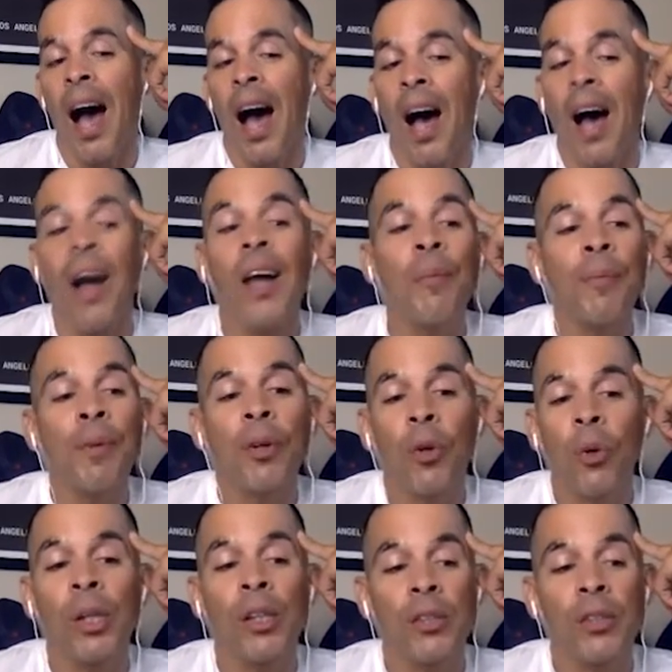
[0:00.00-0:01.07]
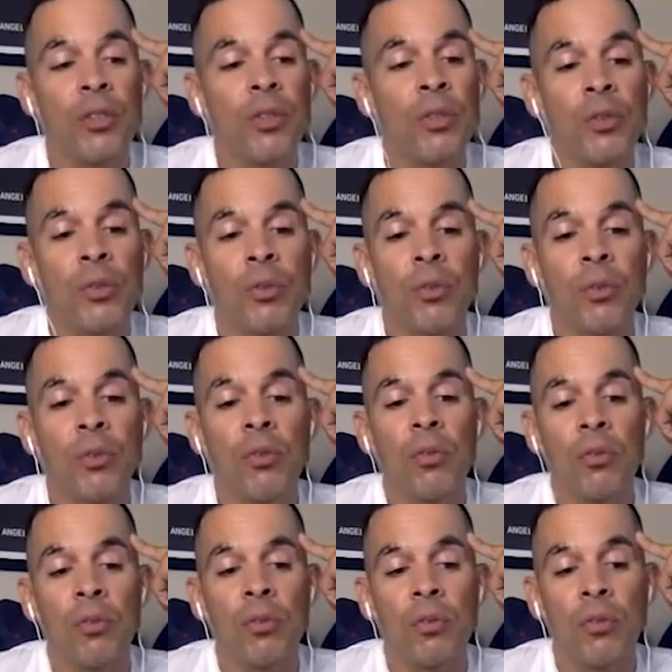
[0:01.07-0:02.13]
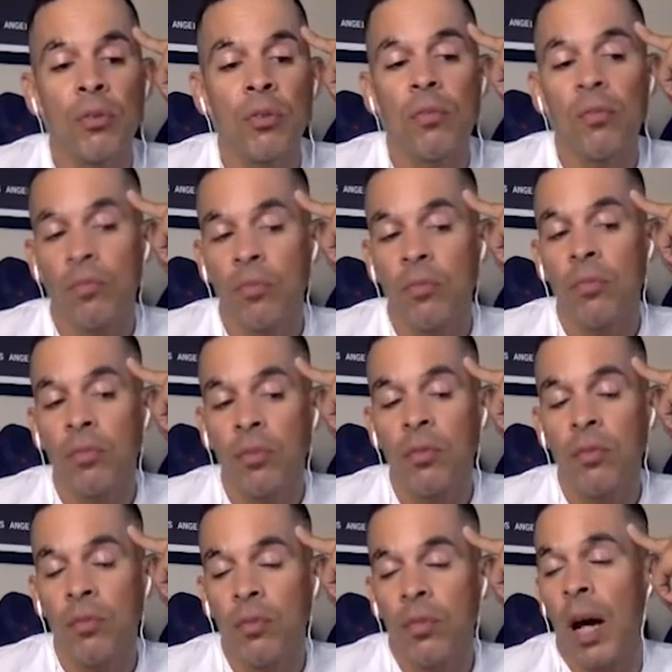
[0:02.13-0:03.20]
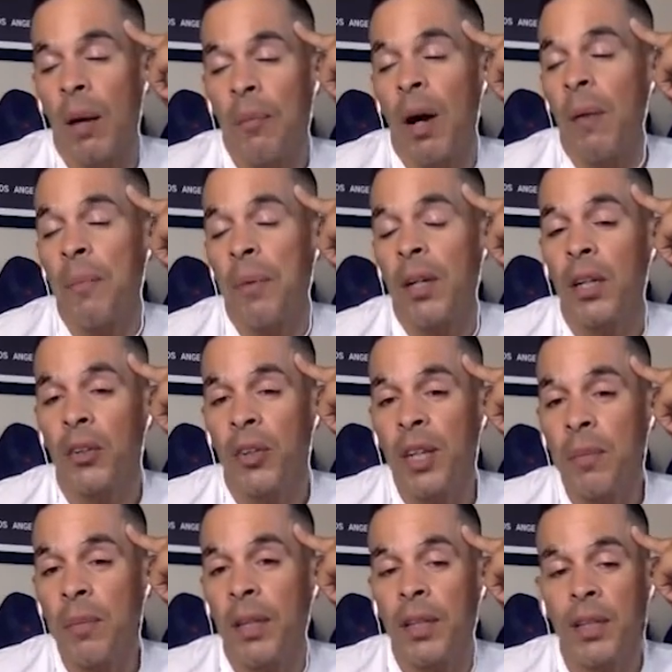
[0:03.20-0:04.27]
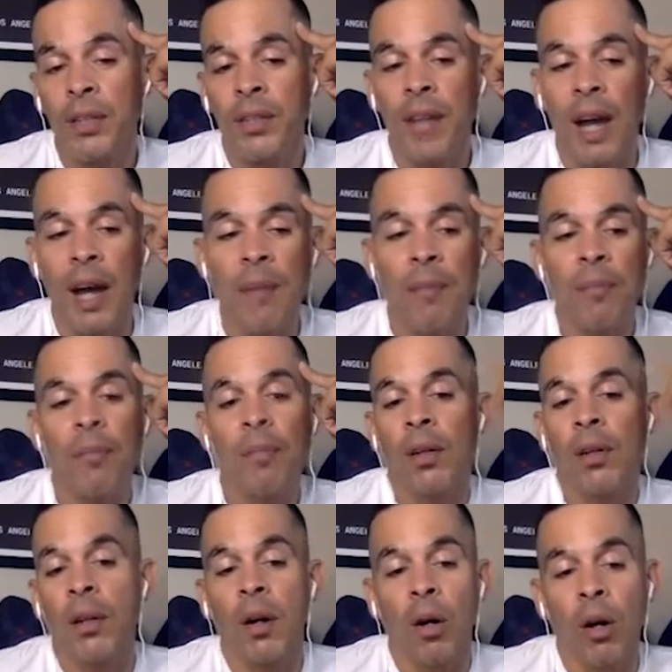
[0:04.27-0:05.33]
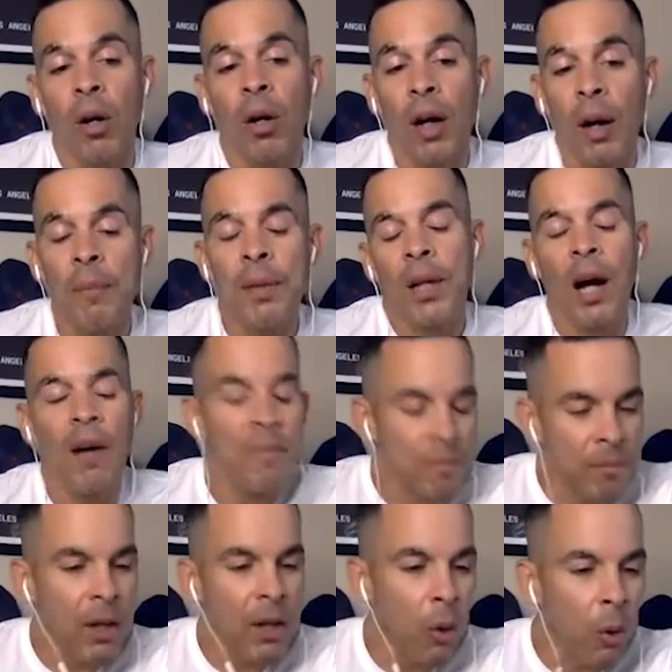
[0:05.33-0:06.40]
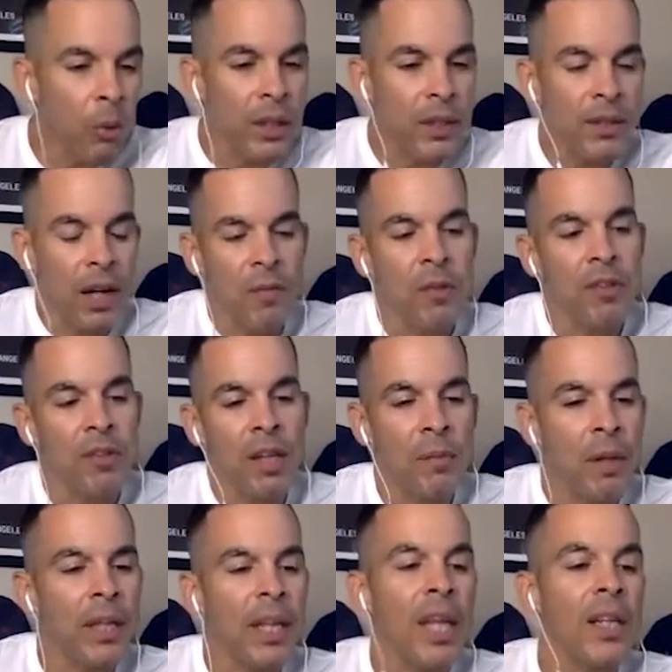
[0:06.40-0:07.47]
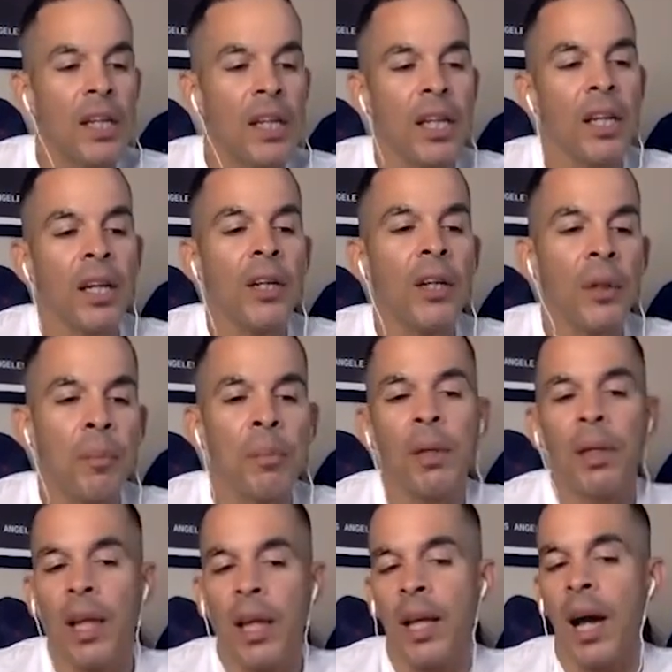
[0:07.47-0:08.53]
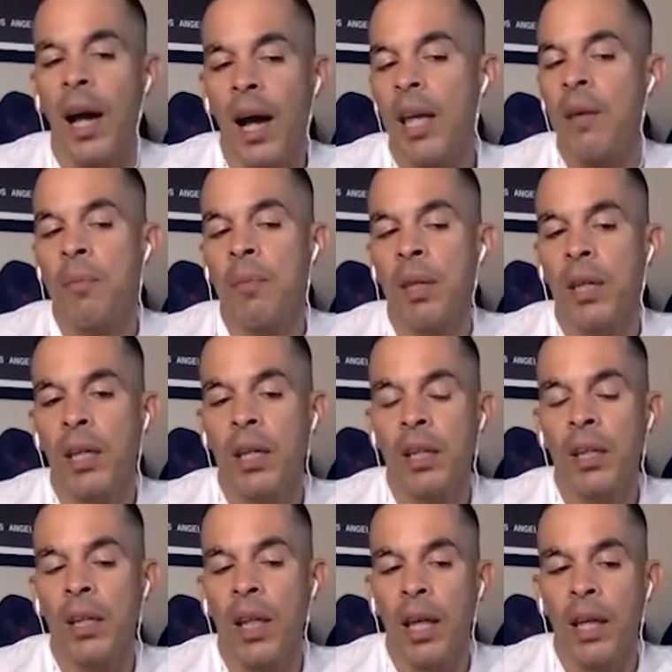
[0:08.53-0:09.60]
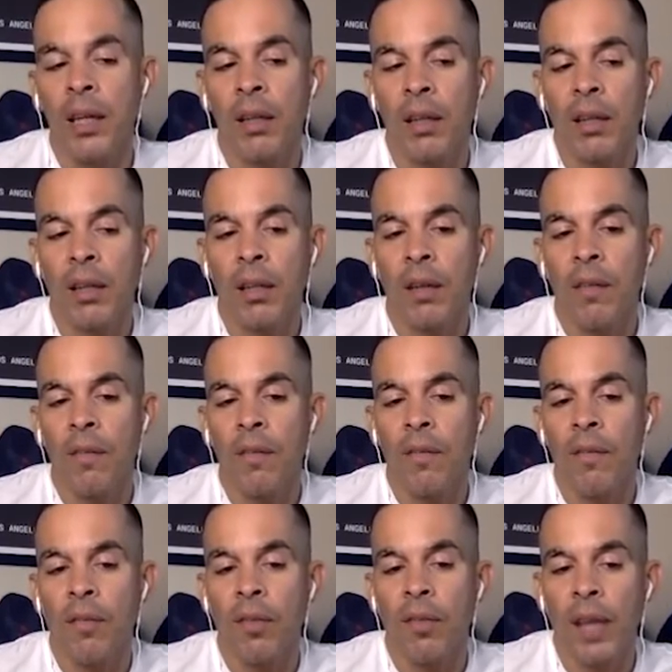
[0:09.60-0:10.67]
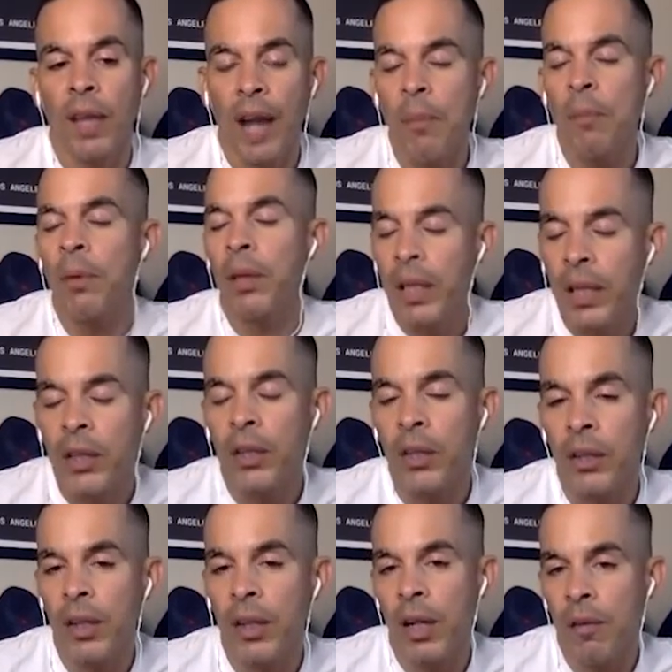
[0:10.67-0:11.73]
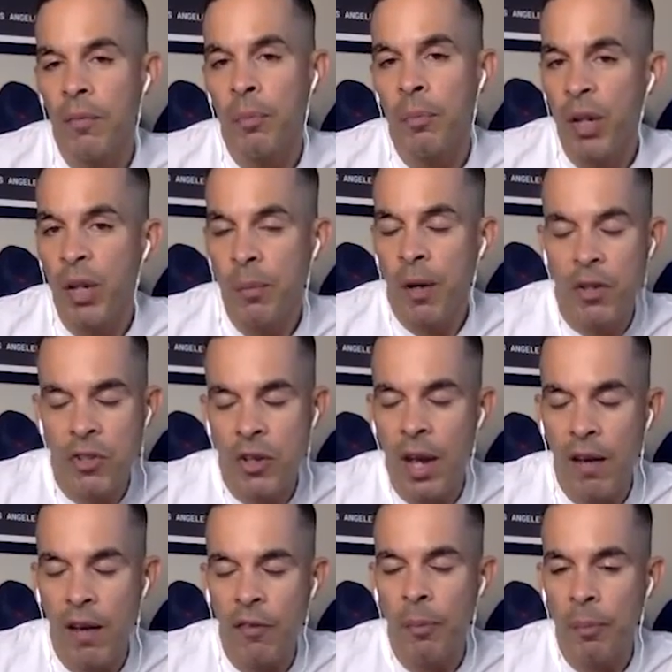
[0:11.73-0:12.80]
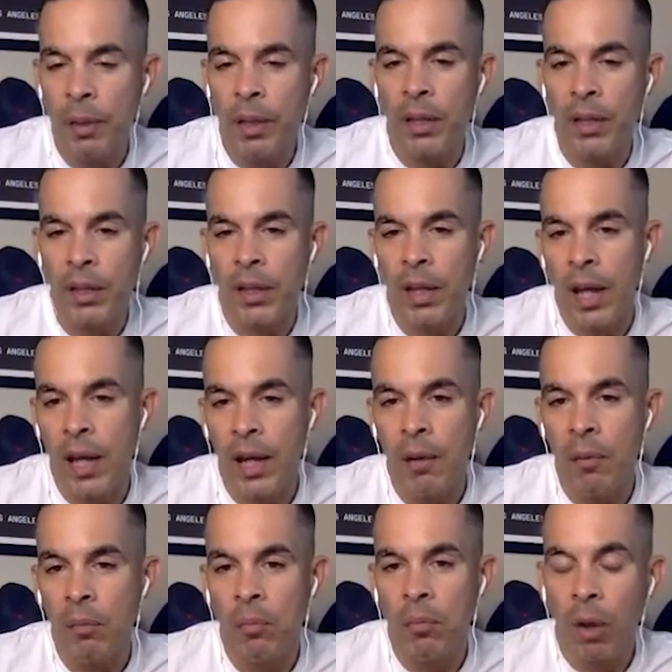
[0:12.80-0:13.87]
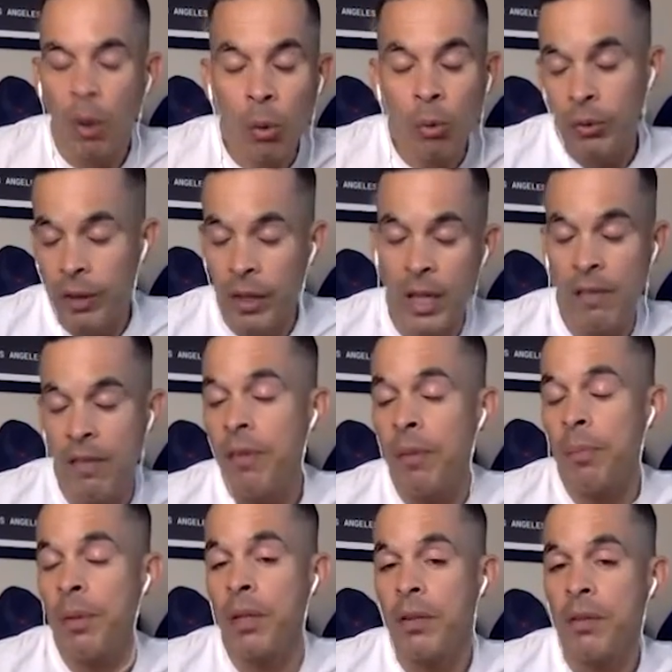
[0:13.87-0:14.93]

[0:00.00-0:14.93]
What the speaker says: I'm going to agree, because I'm my oldest, obviously I'm not getting any younger, but like I'm in like like I'm leaner than I've pretty much ever been, and I'm older than I've ever been.